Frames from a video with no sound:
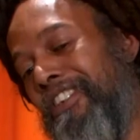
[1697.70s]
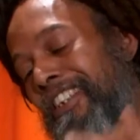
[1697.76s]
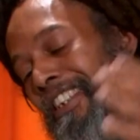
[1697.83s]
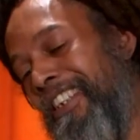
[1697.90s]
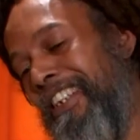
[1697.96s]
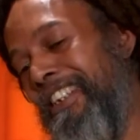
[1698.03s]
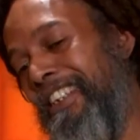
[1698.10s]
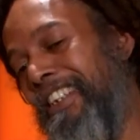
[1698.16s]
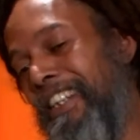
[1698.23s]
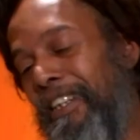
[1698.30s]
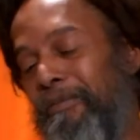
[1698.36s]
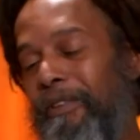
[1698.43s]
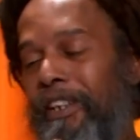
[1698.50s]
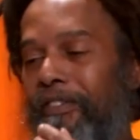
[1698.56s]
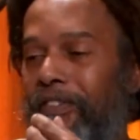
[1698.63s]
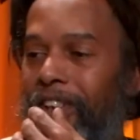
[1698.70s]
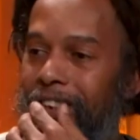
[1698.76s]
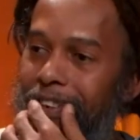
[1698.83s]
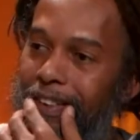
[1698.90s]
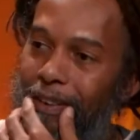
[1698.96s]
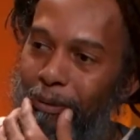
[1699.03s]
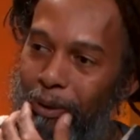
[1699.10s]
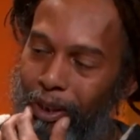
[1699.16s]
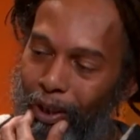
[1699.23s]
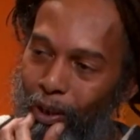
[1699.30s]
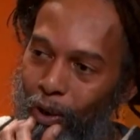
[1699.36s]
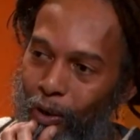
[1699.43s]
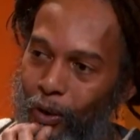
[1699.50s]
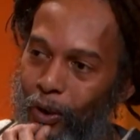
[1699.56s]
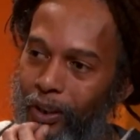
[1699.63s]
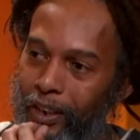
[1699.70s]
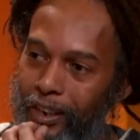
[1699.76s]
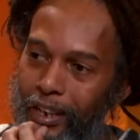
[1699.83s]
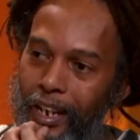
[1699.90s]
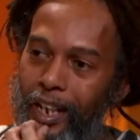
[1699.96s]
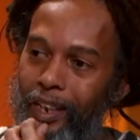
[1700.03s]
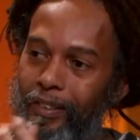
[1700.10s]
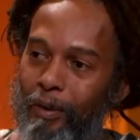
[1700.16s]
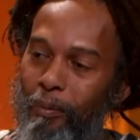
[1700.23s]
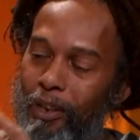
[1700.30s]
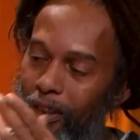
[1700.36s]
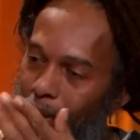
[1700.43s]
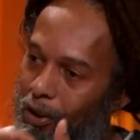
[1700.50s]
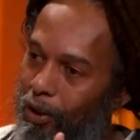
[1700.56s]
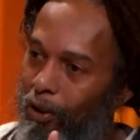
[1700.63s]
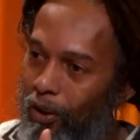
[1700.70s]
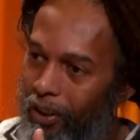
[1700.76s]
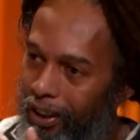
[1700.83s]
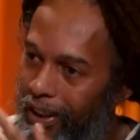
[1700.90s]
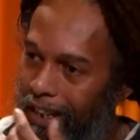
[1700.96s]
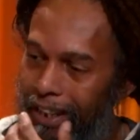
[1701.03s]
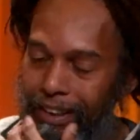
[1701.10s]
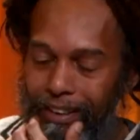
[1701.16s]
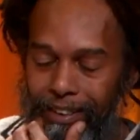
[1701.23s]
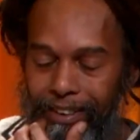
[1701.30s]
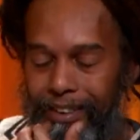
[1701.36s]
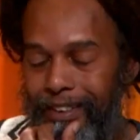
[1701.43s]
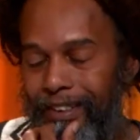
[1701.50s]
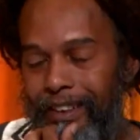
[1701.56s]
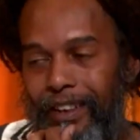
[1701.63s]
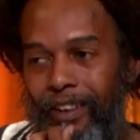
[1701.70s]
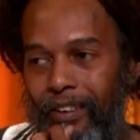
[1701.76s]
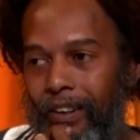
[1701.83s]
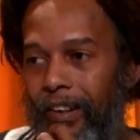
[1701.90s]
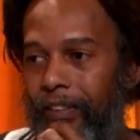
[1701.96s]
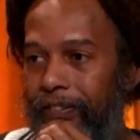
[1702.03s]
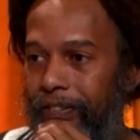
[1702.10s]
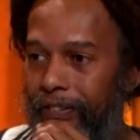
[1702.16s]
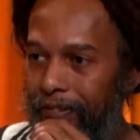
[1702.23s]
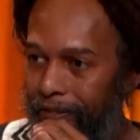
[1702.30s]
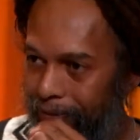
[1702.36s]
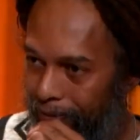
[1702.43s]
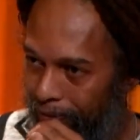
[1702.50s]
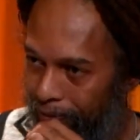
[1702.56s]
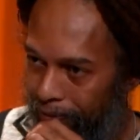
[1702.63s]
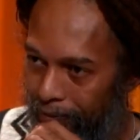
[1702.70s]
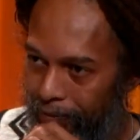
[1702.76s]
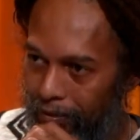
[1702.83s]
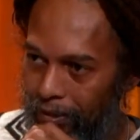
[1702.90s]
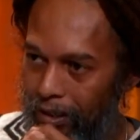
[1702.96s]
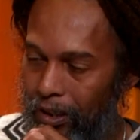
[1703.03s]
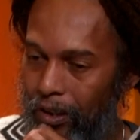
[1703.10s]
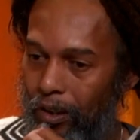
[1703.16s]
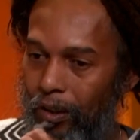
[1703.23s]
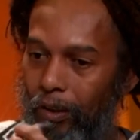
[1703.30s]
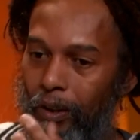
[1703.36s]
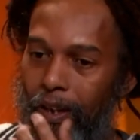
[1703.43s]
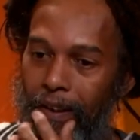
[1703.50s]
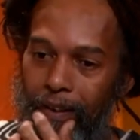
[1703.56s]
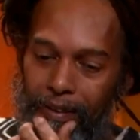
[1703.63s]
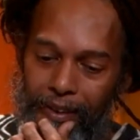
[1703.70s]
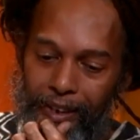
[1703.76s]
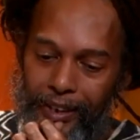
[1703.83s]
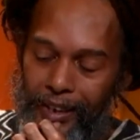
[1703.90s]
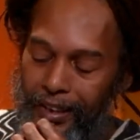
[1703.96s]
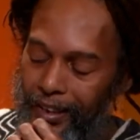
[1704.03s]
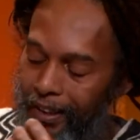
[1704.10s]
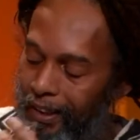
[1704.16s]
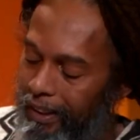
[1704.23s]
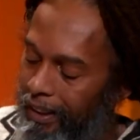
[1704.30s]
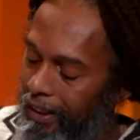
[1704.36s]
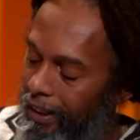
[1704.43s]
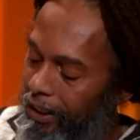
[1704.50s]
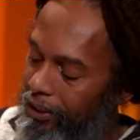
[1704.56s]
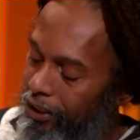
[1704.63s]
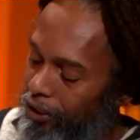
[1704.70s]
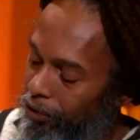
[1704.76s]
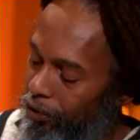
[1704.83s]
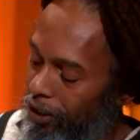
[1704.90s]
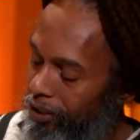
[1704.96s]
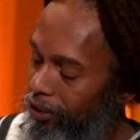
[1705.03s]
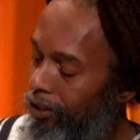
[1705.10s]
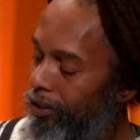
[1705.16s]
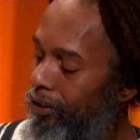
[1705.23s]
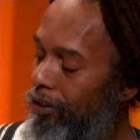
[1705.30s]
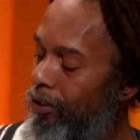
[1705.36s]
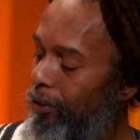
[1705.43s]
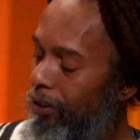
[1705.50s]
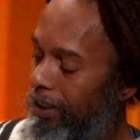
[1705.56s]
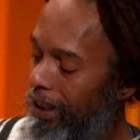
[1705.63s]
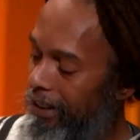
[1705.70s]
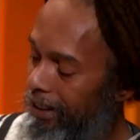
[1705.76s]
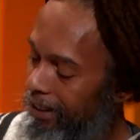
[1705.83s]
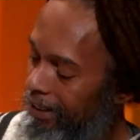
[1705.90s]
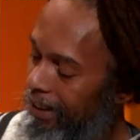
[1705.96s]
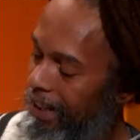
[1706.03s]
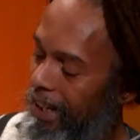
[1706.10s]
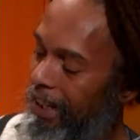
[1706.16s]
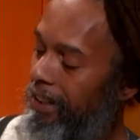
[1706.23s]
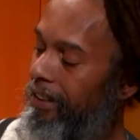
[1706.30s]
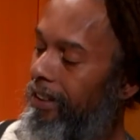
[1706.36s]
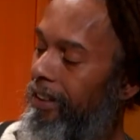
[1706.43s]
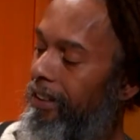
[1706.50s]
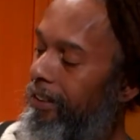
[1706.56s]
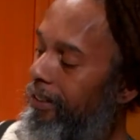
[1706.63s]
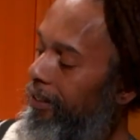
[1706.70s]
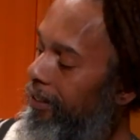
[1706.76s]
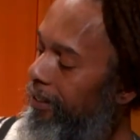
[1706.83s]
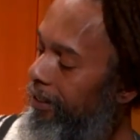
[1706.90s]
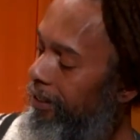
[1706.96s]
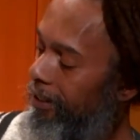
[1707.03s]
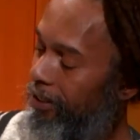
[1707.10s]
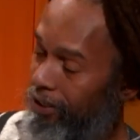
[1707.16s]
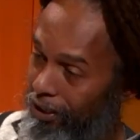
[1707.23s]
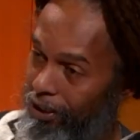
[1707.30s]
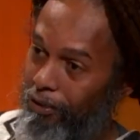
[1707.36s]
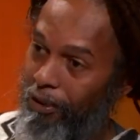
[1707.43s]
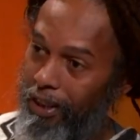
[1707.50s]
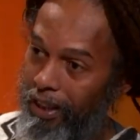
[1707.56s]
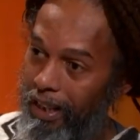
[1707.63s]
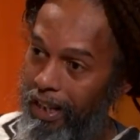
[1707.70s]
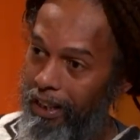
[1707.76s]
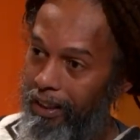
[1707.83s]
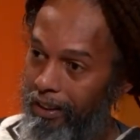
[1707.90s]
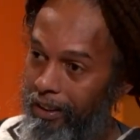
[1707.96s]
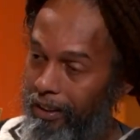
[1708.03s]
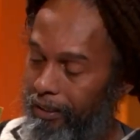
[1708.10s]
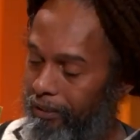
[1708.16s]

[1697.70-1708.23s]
then they claimed they fixed it with the Gregorian calendar, uh -huh. but uh-huh. the Gregorian calendar is still off. Okay? It's interesting to note that this calendar, the sidereal calendar,